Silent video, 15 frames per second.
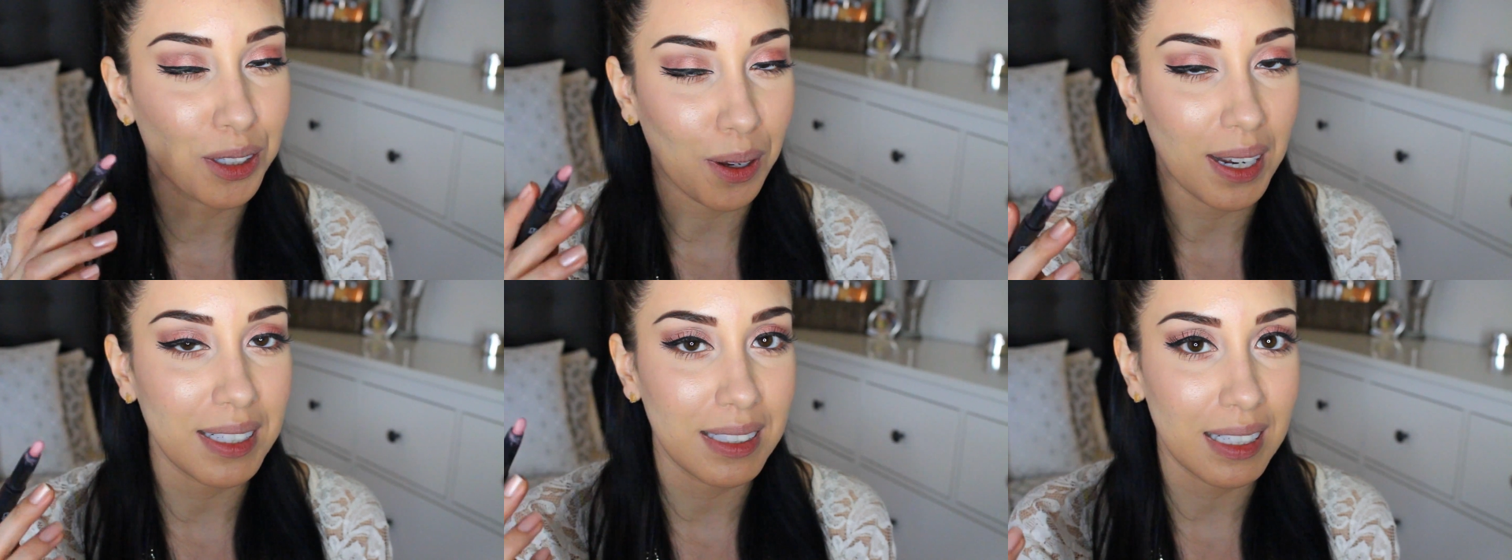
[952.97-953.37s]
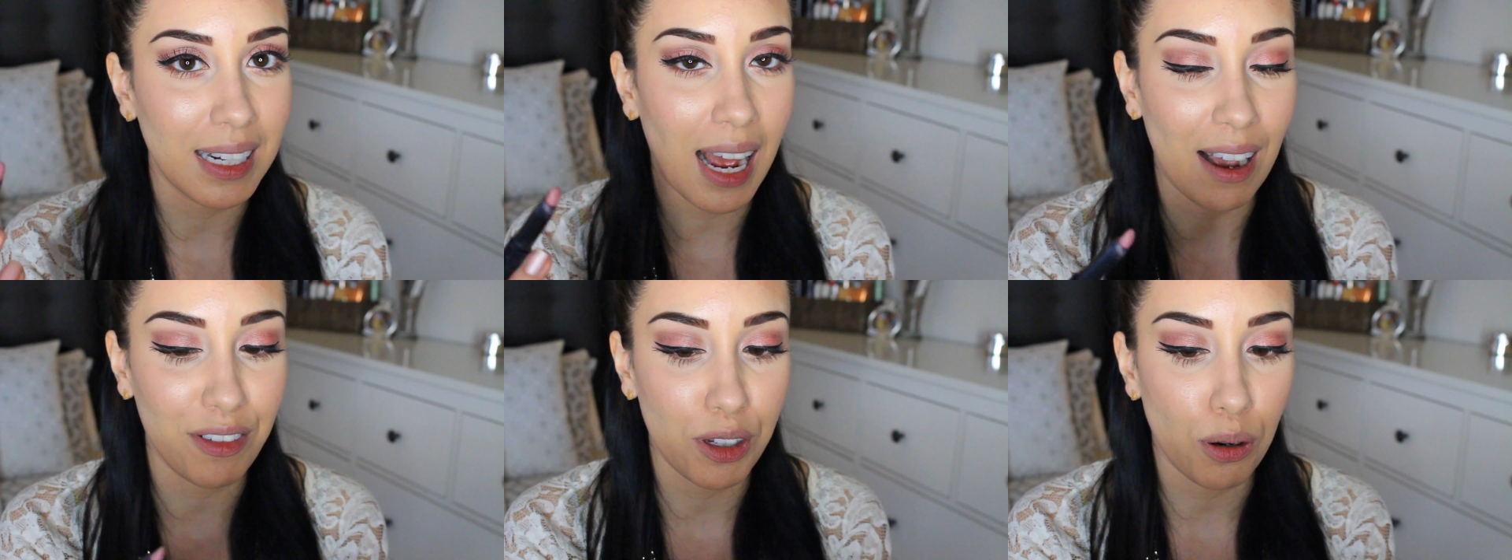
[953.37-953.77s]
so I did
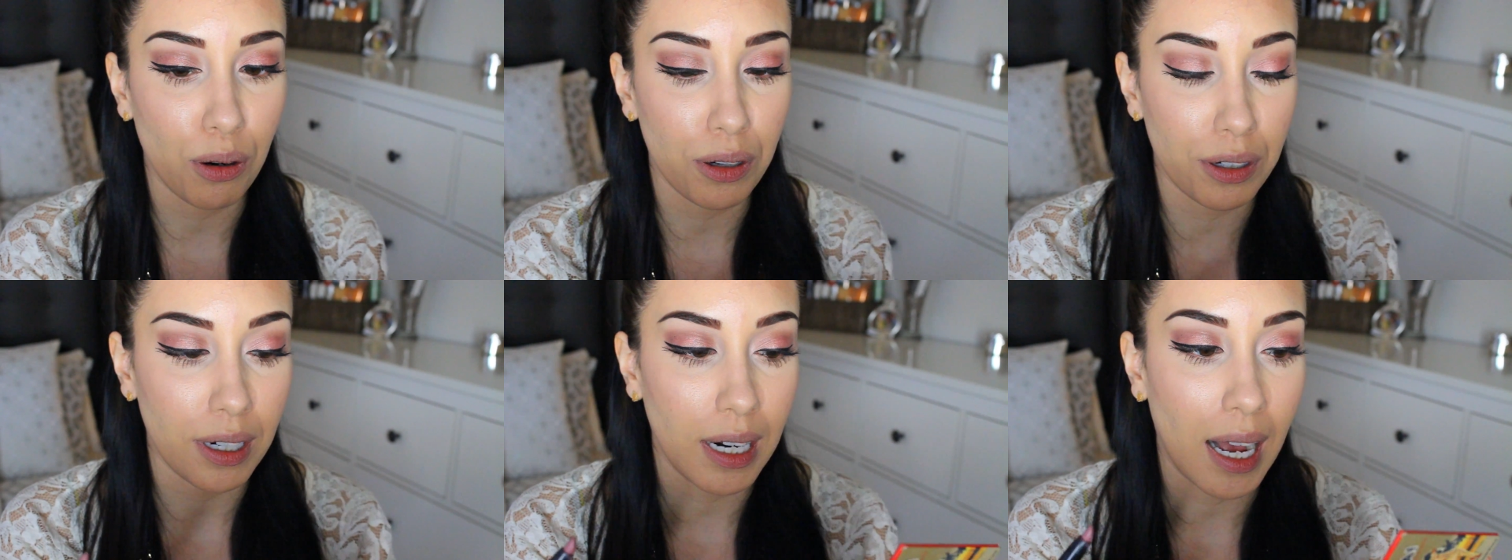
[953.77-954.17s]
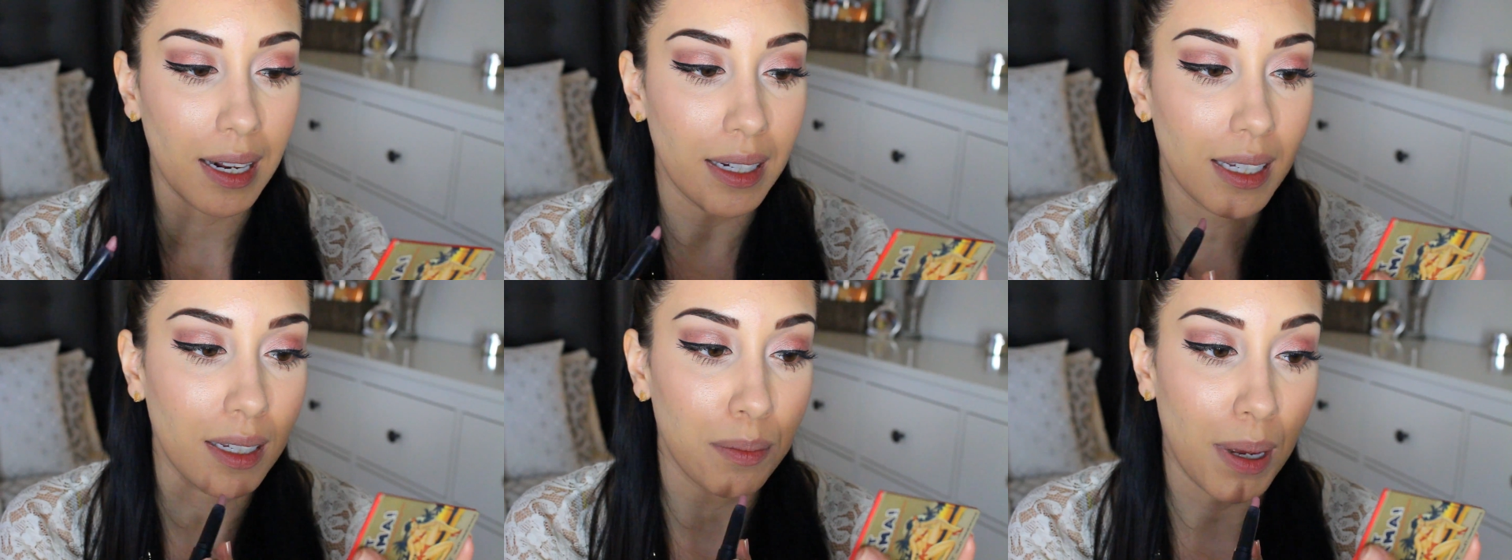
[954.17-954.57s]
have to order it
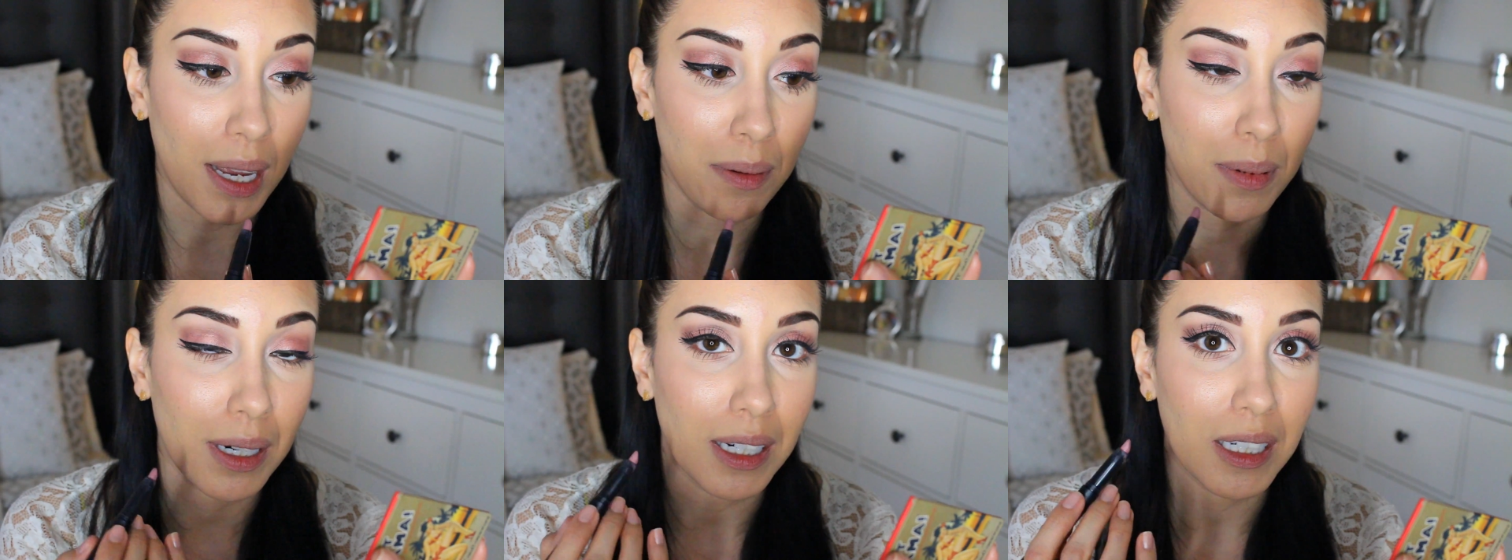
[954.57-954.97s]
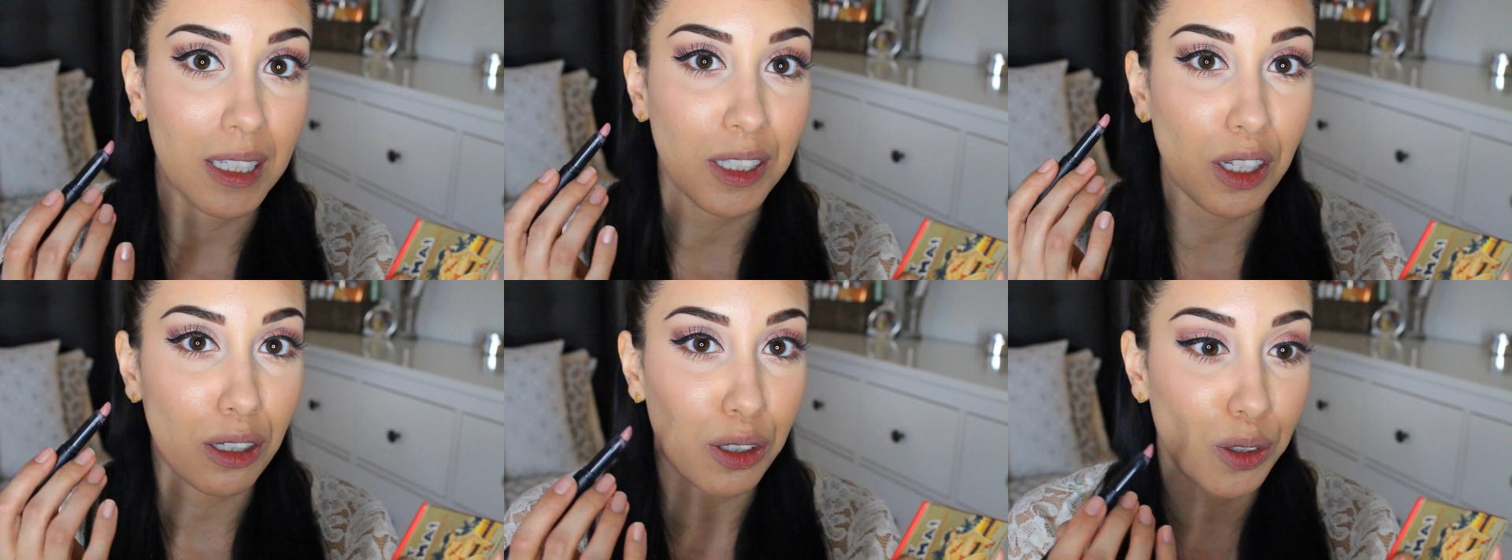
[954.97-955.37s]
on eBay, but it
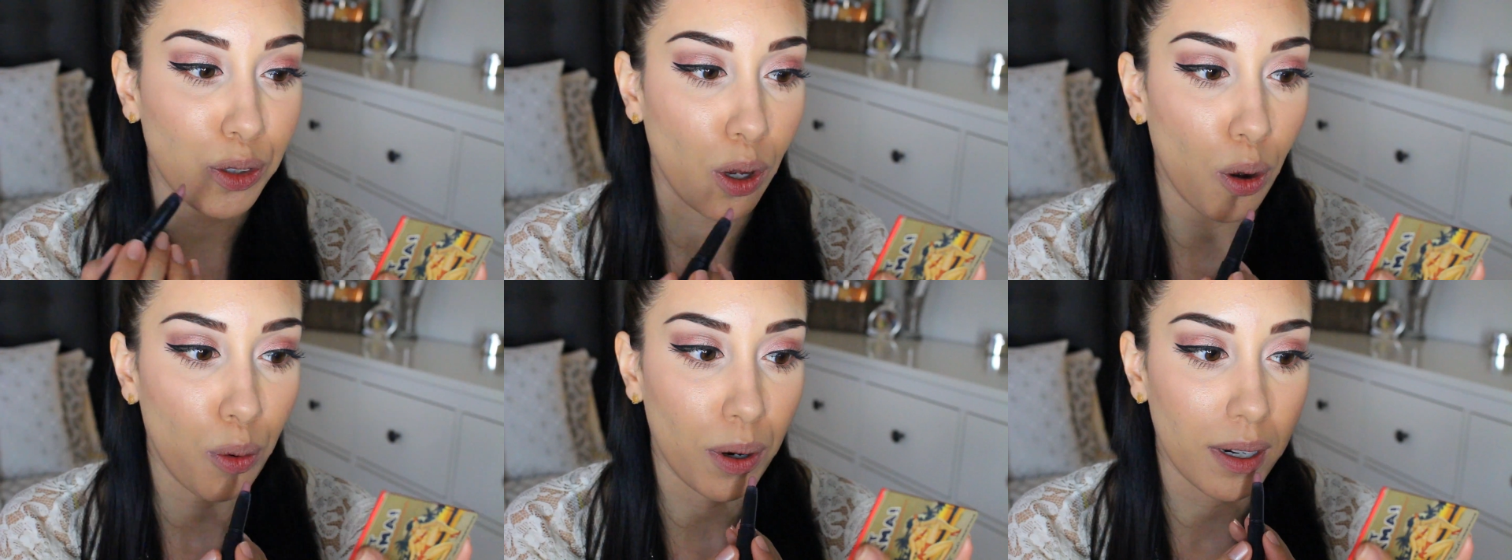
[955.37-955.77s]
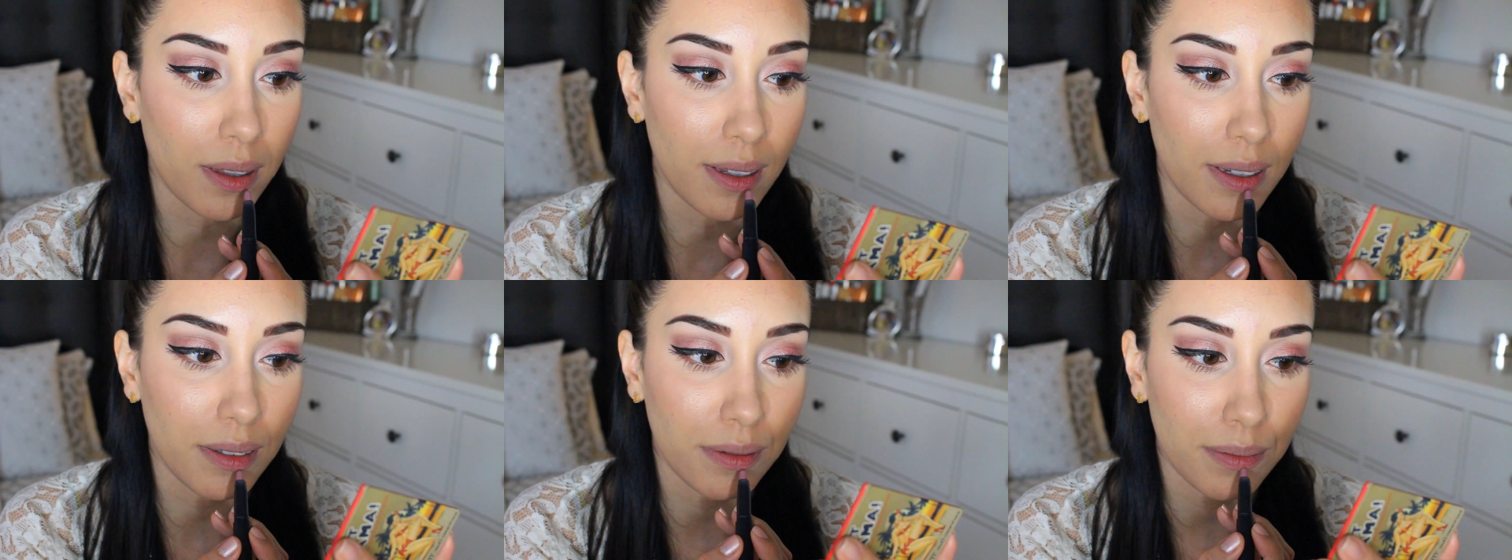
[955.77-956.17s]
is so
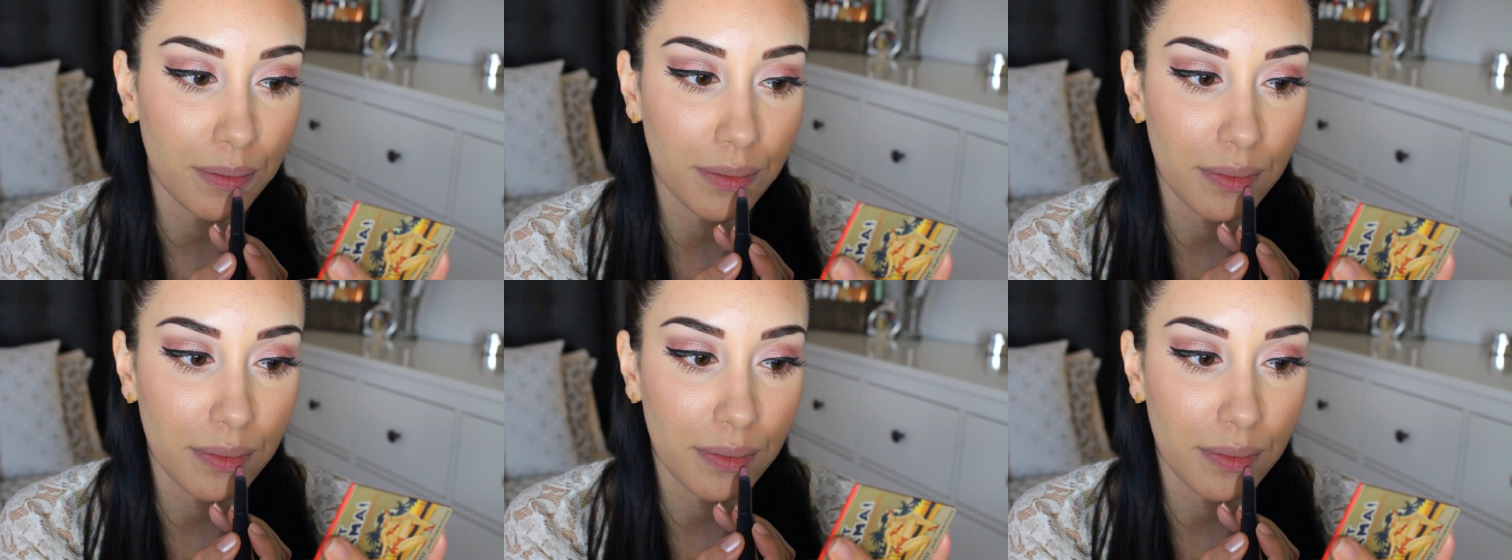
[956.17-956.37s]
worth it.